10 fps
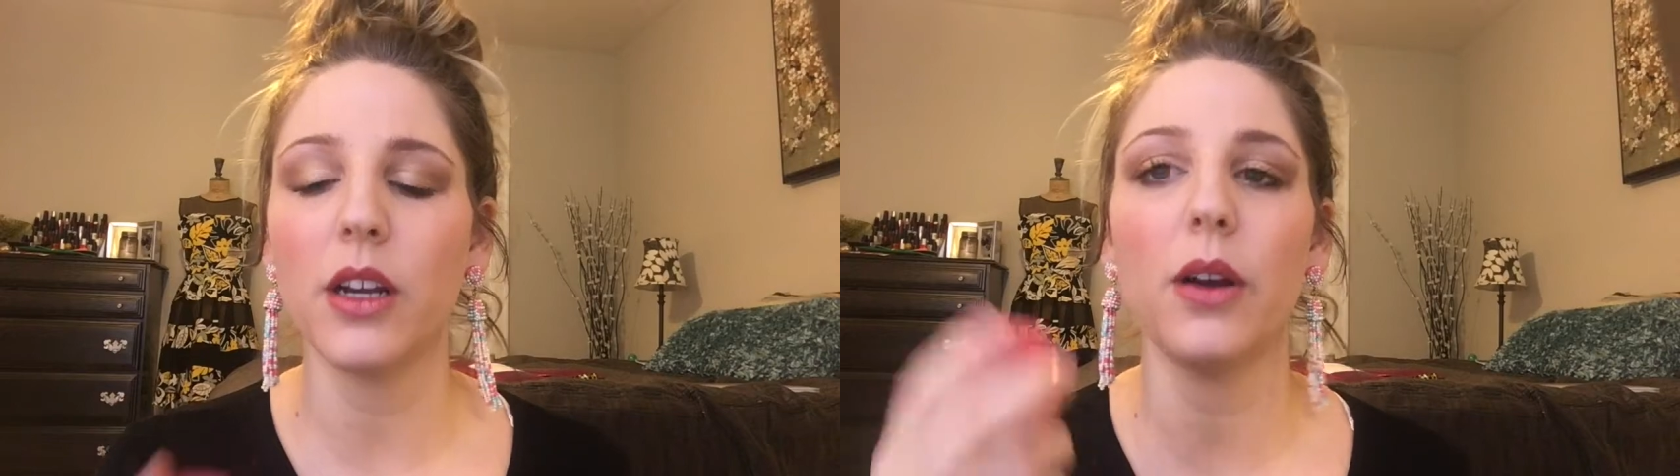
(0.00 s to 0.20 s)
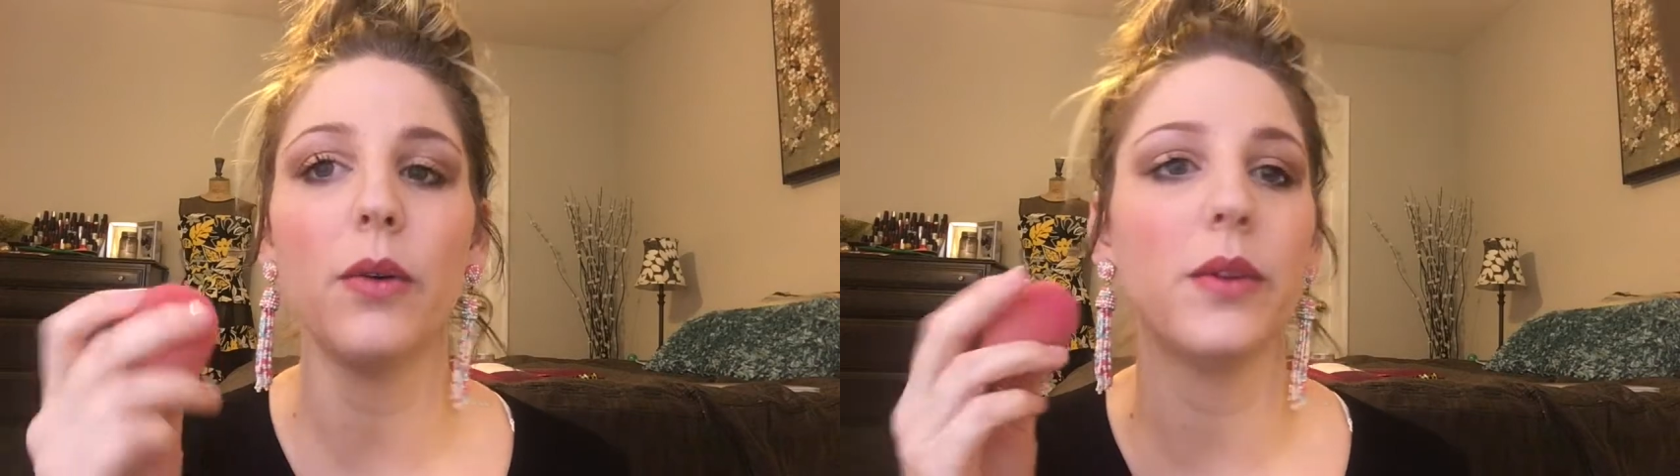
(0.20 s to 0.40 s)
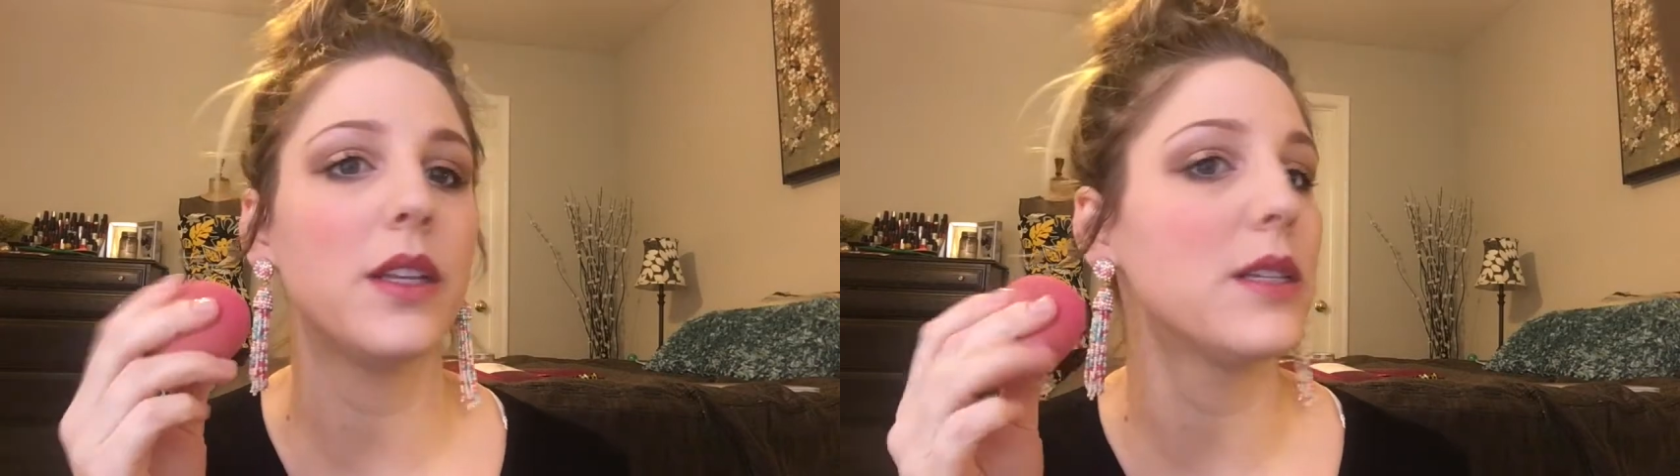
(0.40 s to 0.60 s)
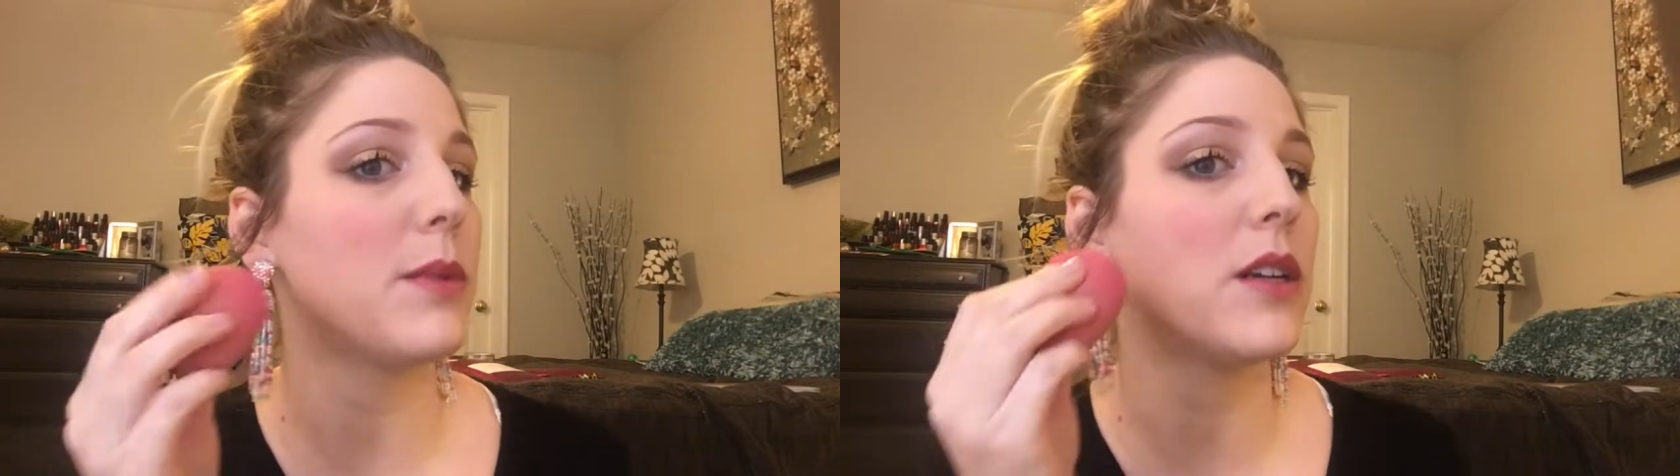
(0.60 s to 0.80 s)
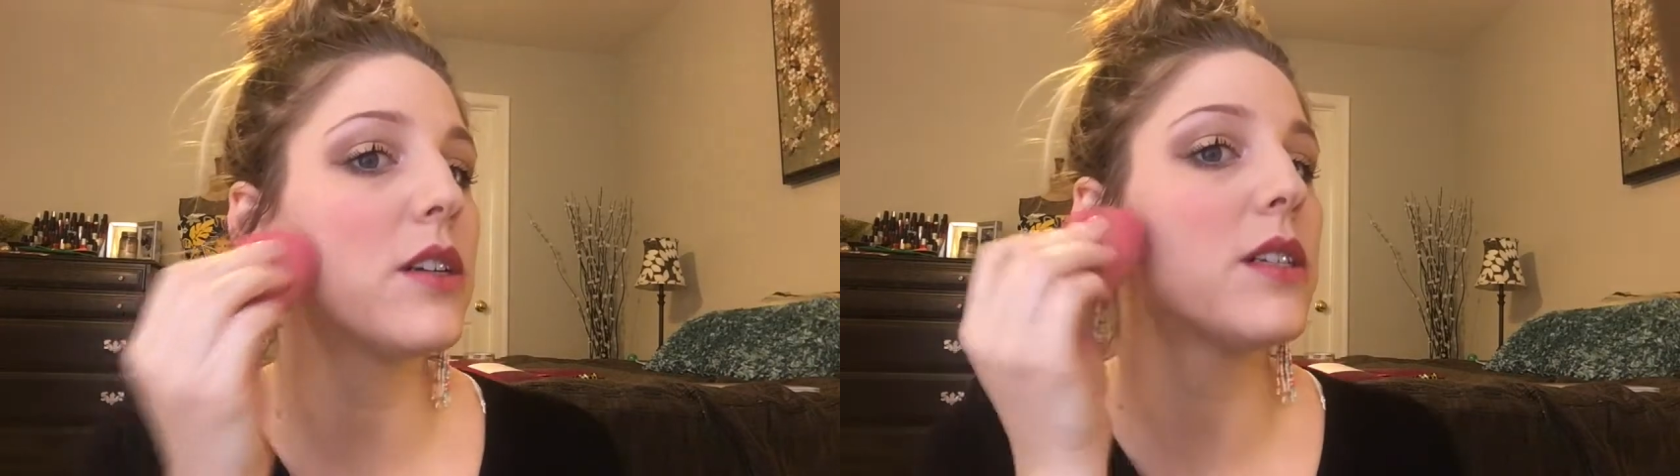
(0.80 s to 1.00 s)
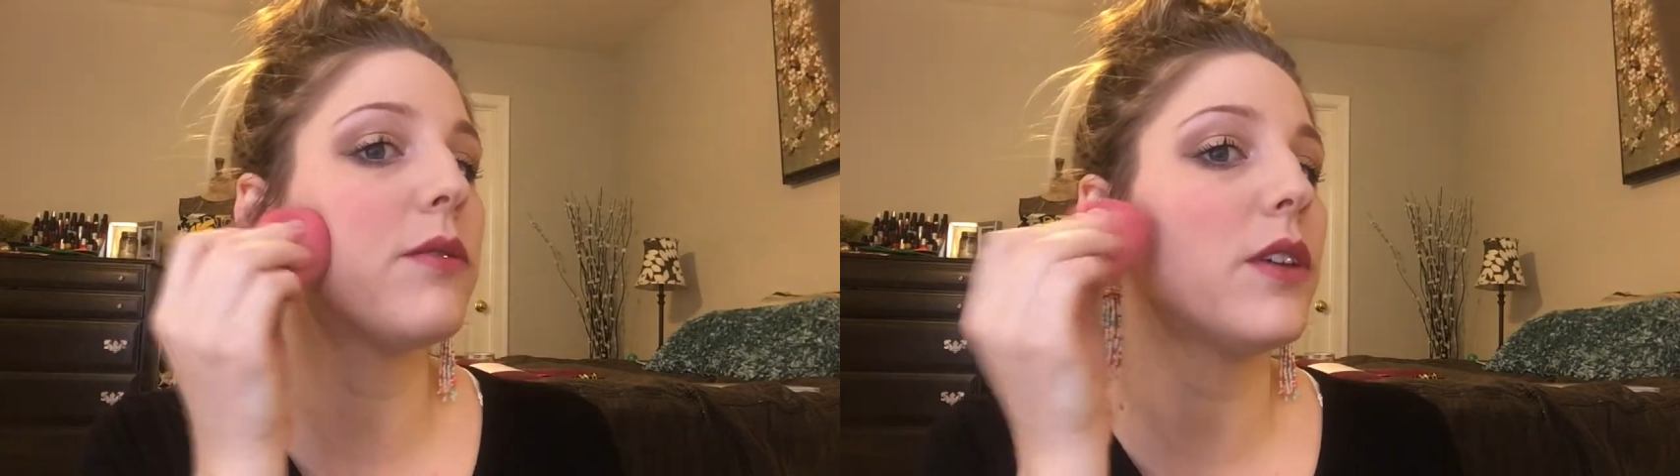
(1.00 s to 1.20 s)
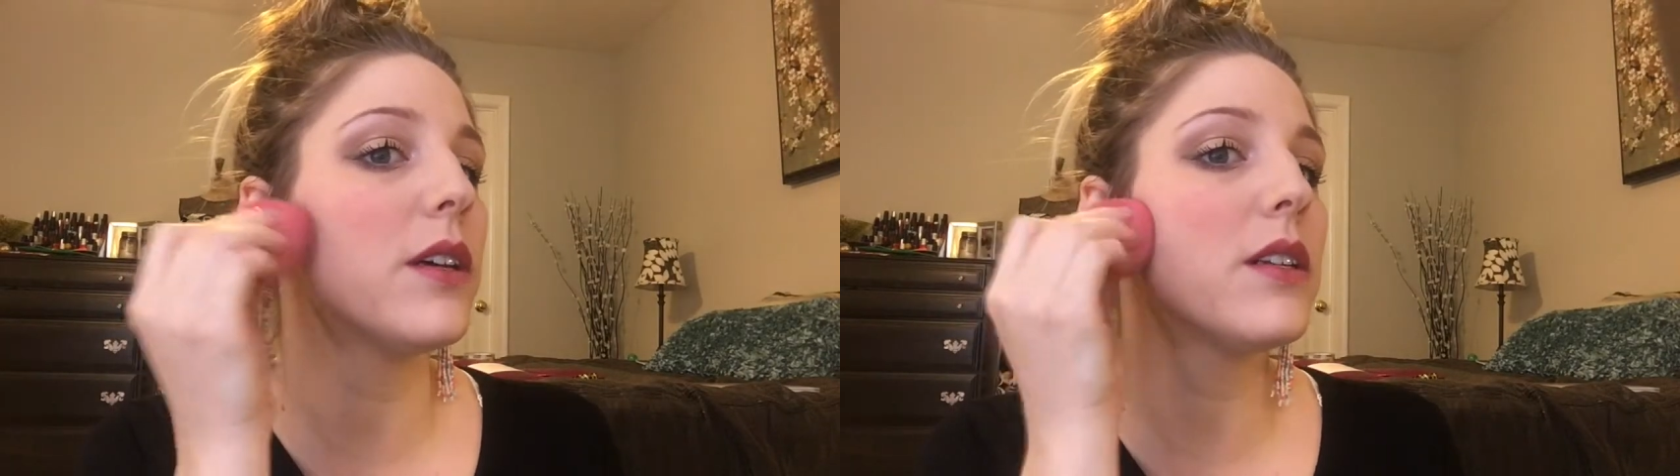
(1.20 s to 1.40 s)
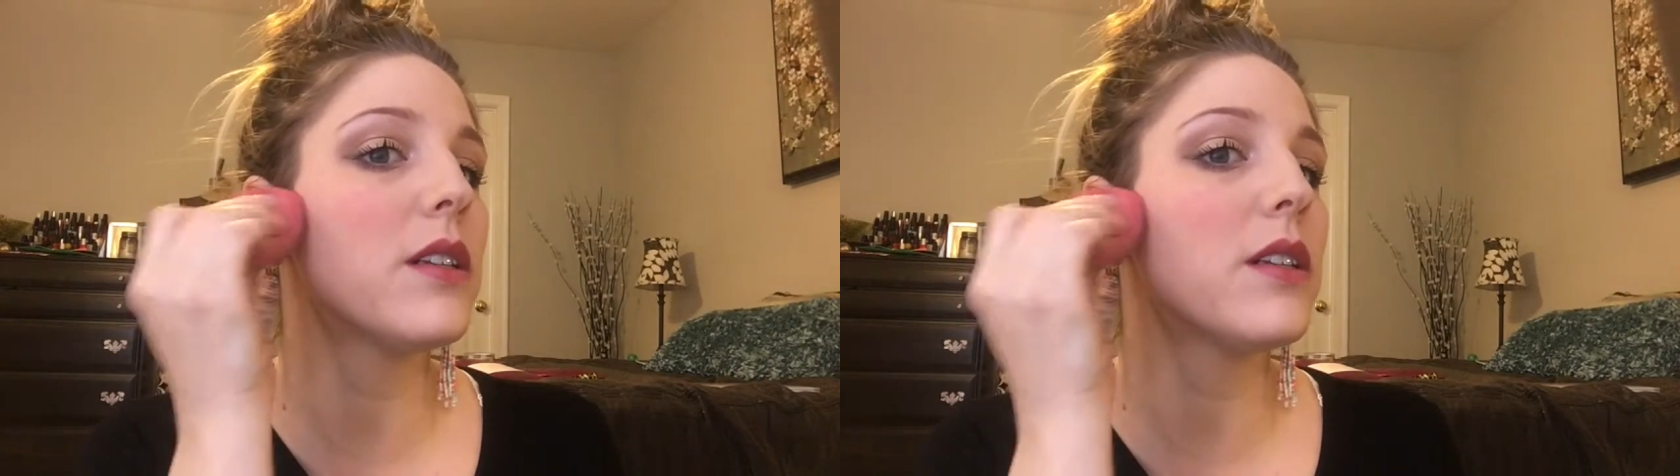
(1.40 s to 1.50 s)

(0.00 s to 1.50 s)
going to go in with this sponge because I feel like